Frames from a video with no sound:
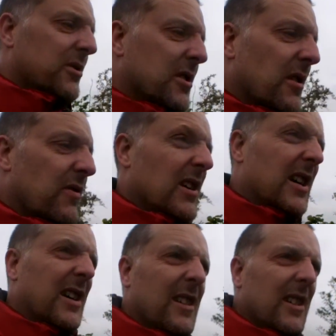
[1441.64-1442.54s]
and stuff like
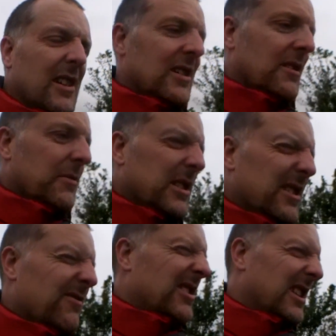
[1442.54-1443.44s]
that. I mean, he
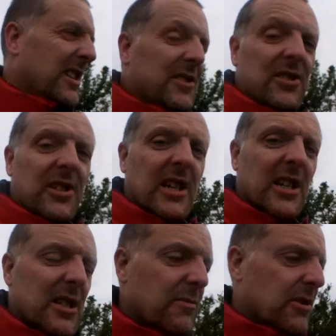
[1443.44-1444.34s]
didn't really understand
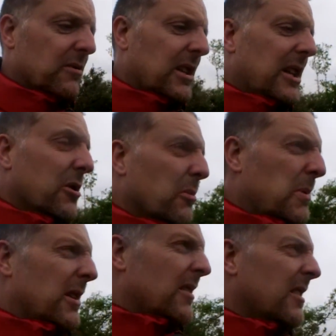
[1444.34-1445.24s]
because he was only little, but